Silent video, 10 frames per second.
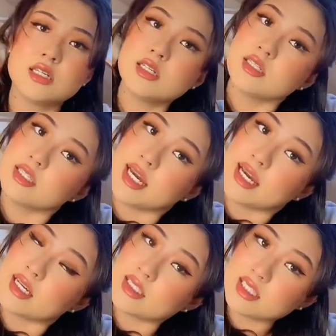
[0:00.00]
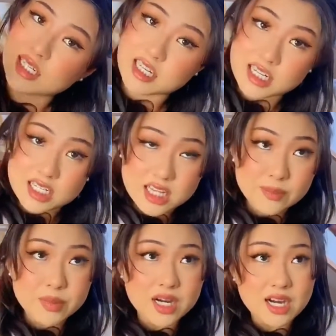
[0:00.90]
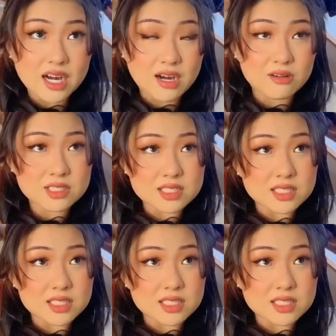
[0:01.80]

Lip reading: take the hair clip out.